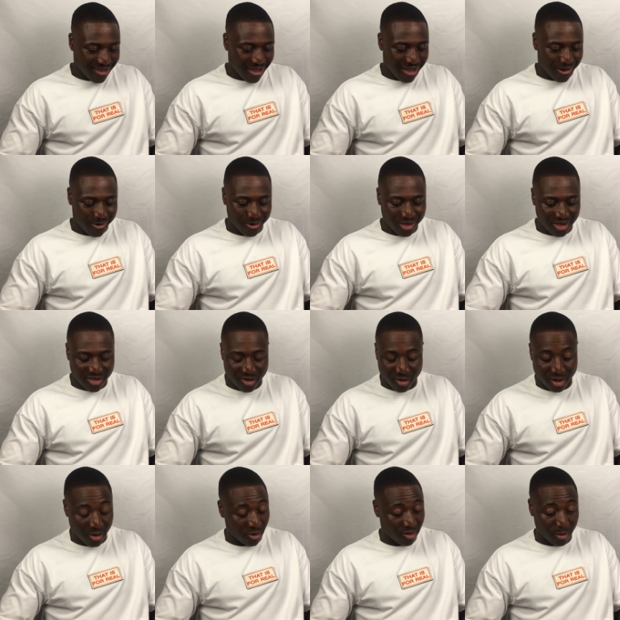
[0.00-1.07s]
I call this
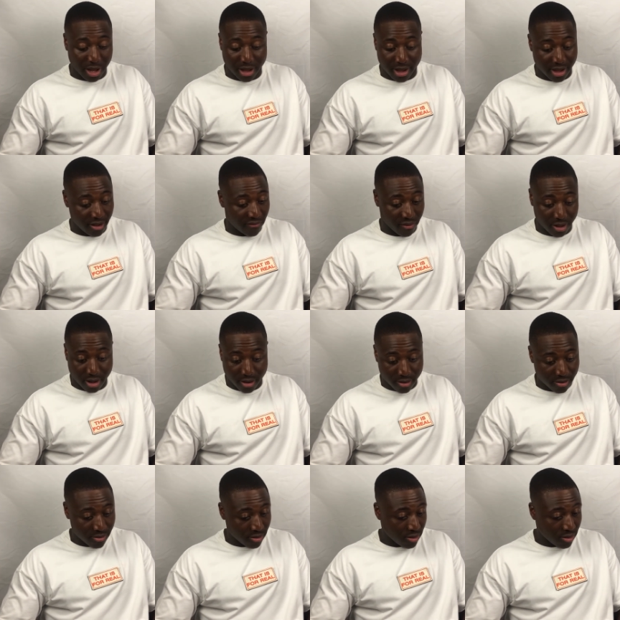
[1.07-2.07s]
uni was my lake for now.